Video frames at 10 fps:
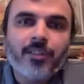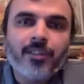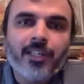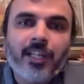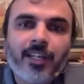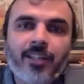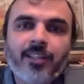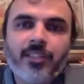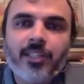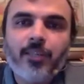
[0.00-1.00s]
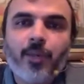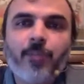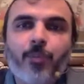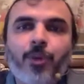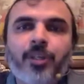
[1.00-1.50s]
relentlessly
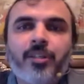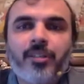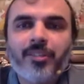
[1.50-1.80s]
one-pointed.